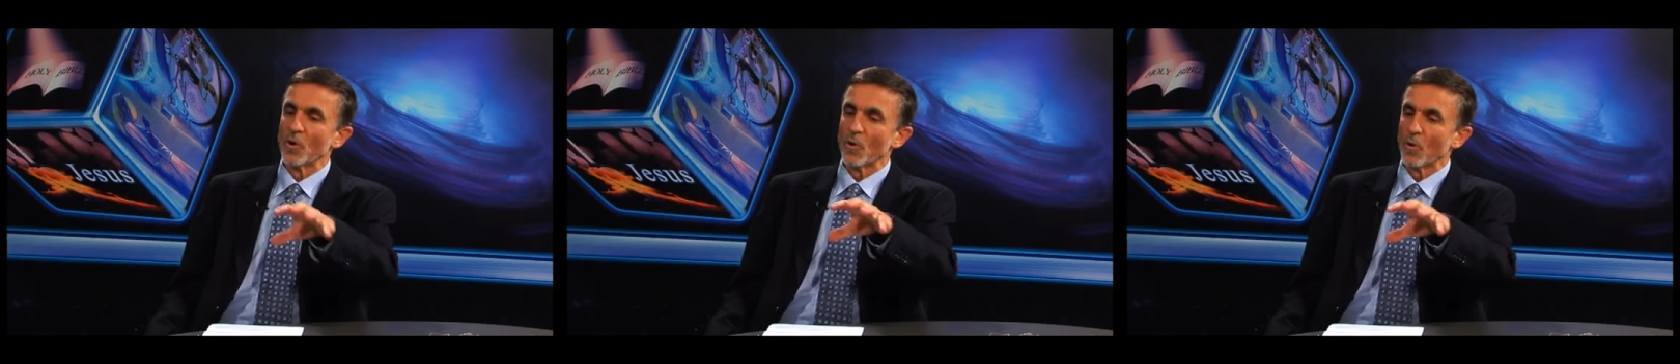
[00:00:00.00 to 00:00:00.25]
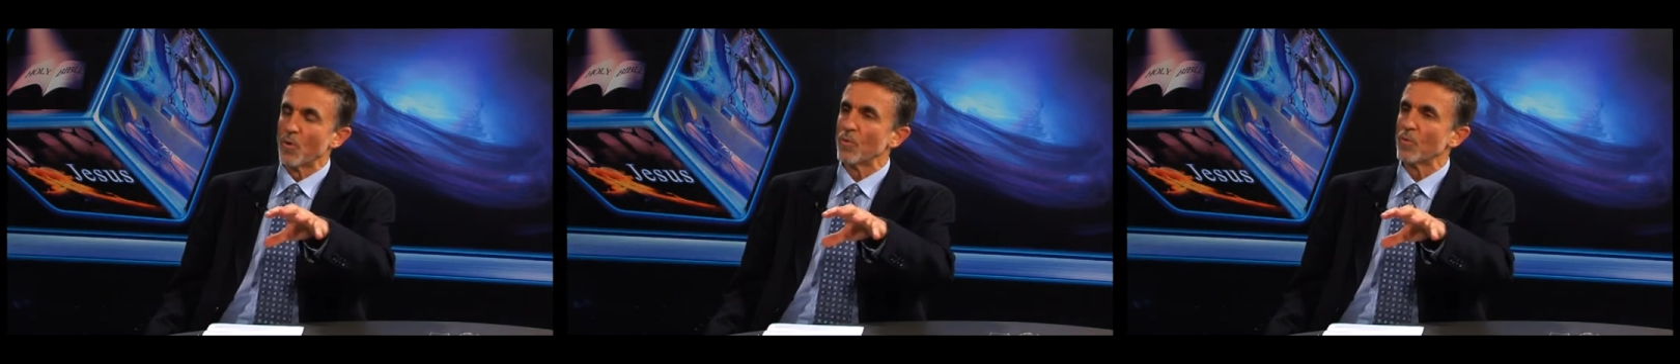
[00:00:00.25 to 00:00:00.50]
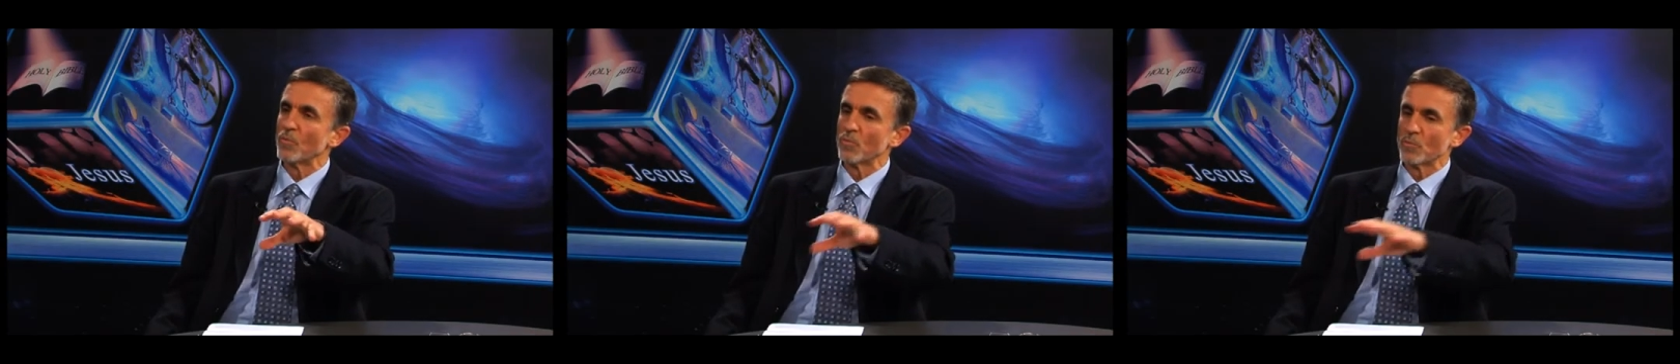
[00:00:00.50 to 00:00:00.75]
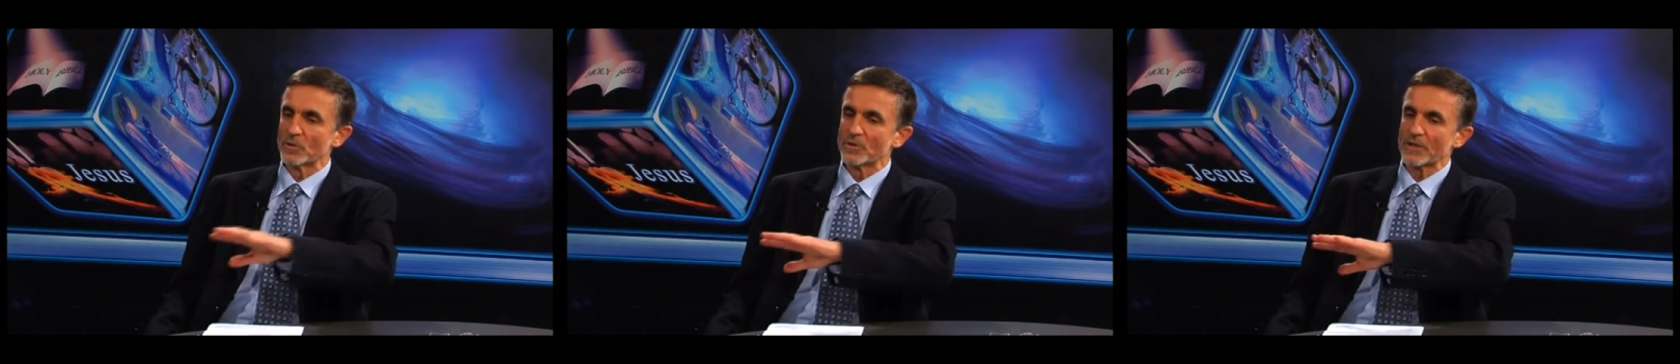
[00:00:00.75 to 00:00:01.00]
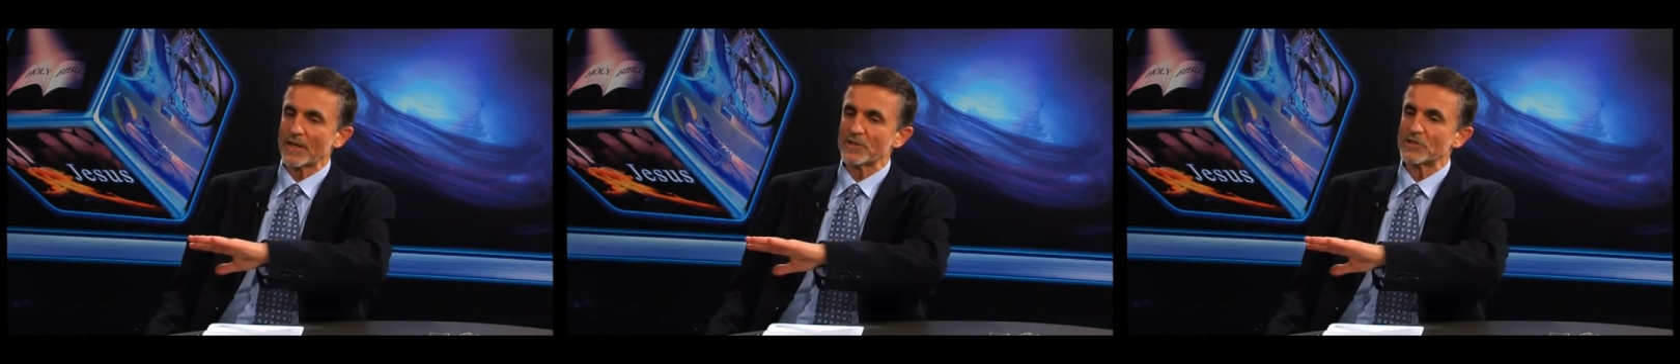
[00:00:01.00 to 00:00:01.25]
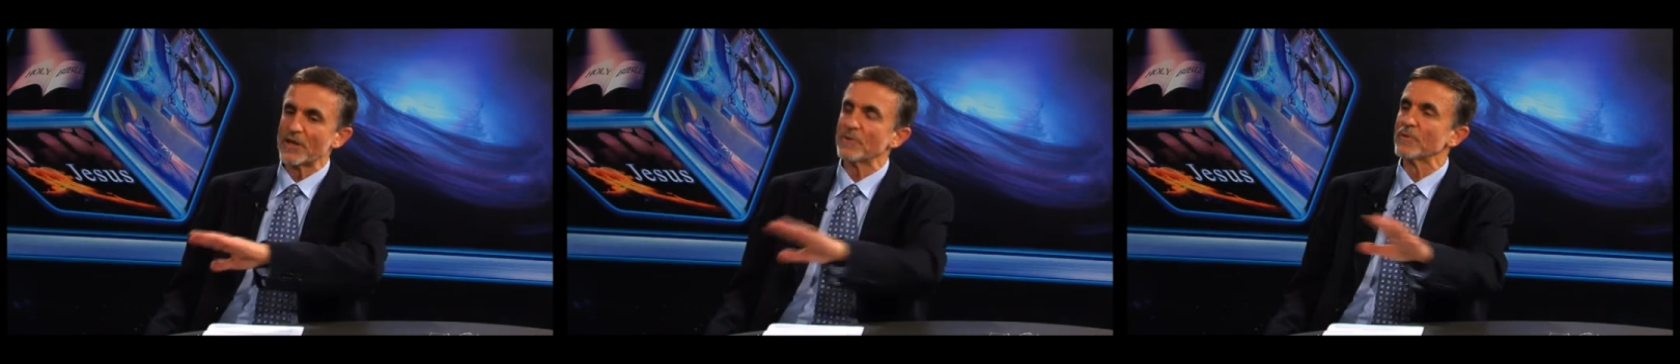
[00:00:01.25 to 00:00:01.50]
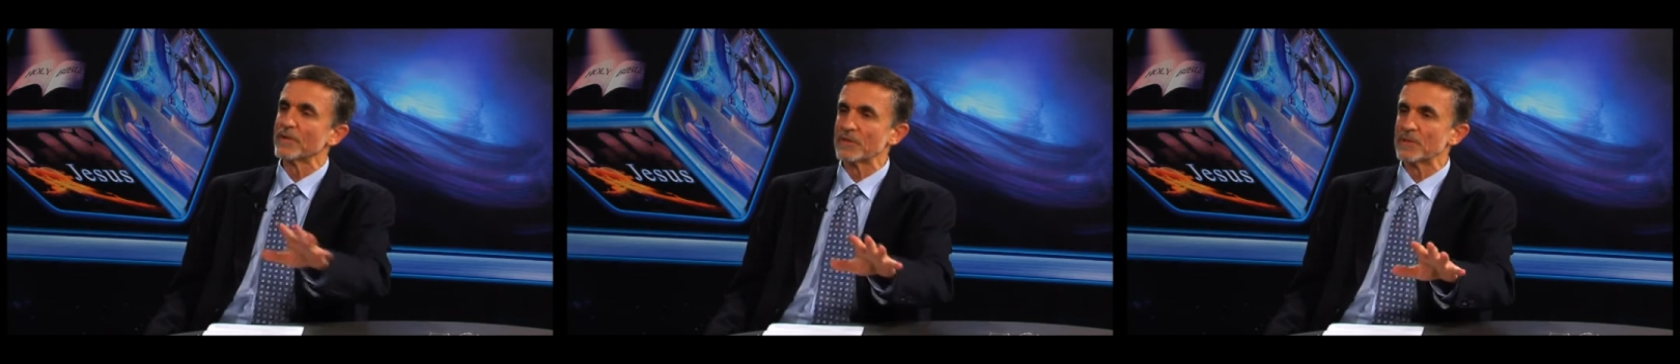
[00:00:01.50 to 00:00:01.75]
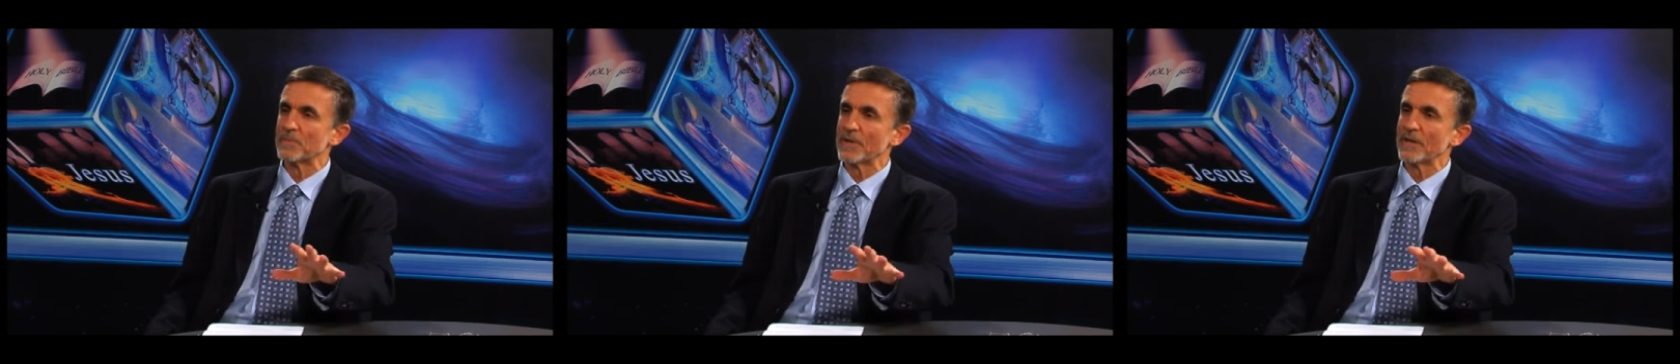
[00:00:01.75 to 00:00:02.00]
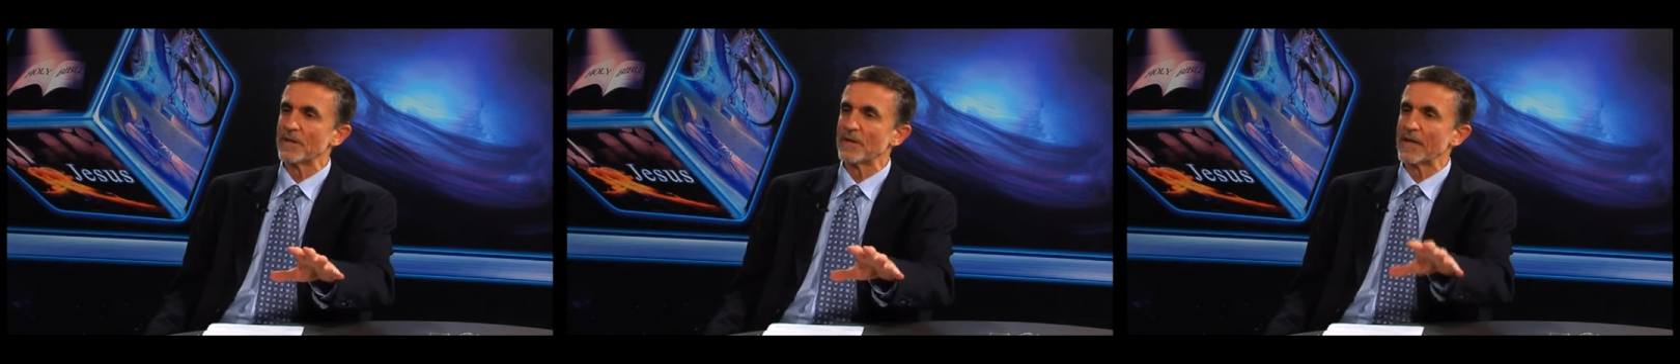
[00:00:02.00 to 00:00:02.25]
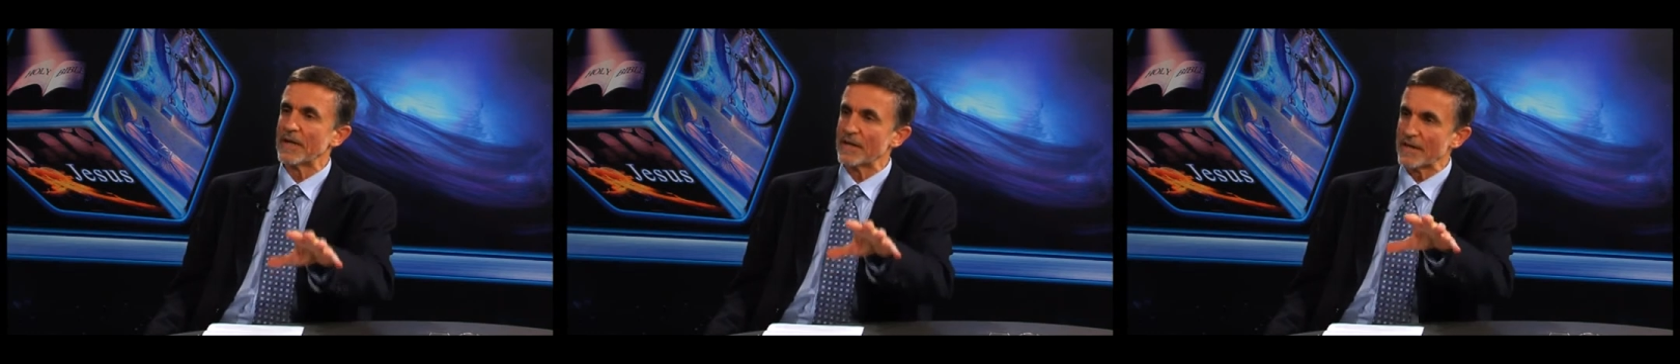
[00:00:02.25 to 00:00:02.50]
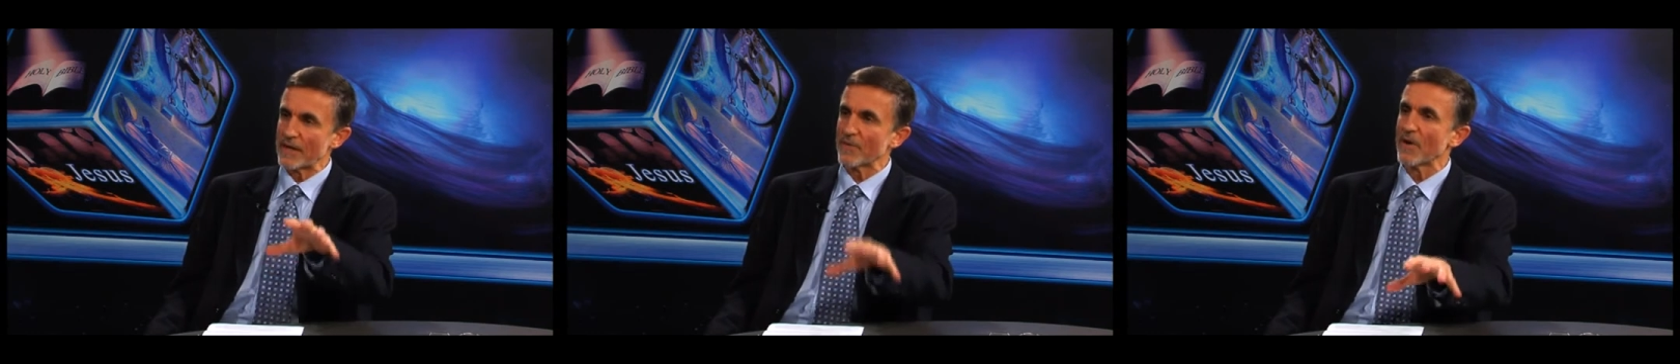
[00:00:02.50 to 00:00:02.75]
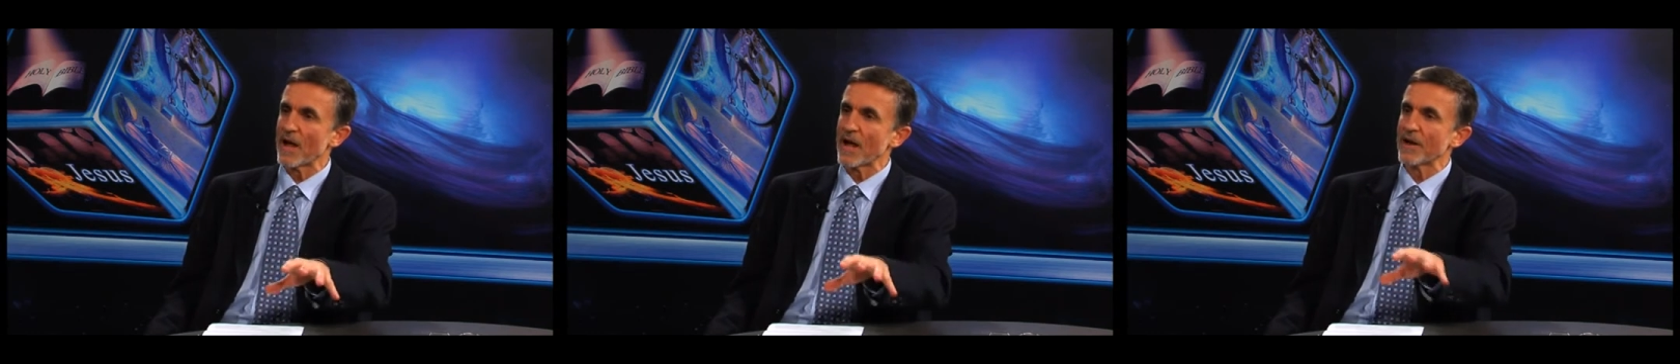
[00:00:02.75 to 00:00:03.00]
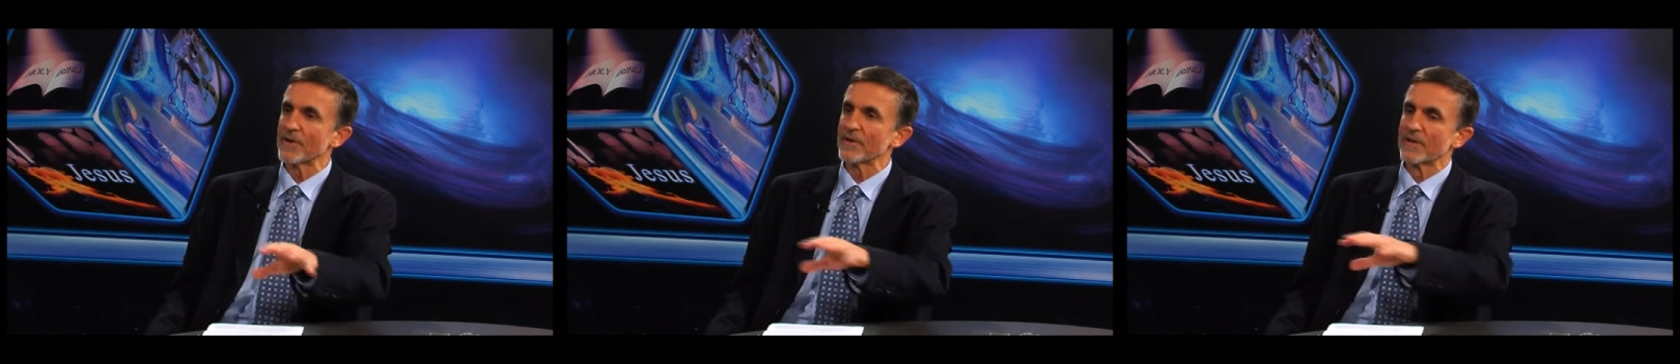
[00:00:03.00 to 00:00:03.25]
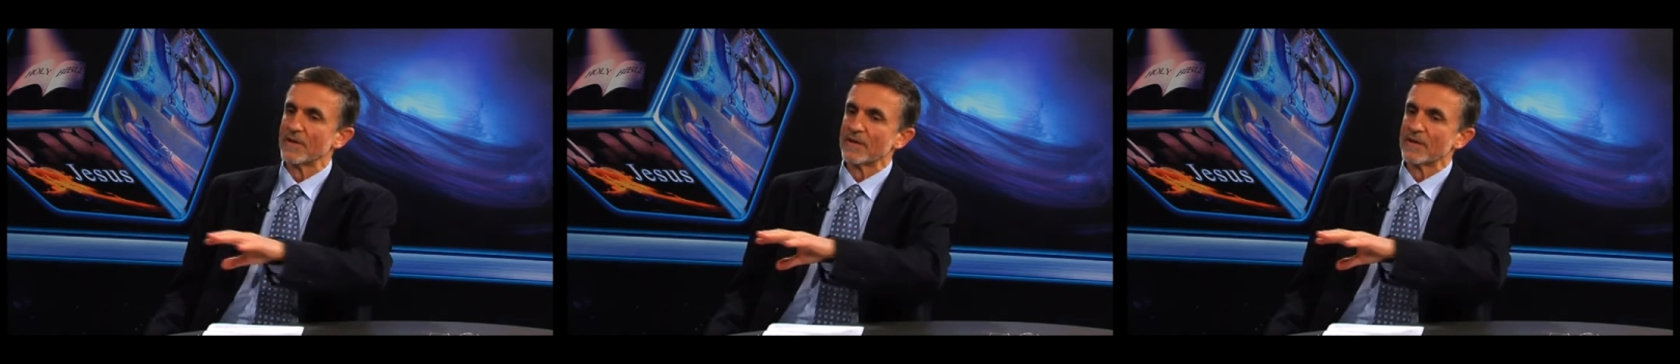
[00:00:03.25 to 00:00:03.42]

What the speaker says: Or would you say, generally speaking, in Iran,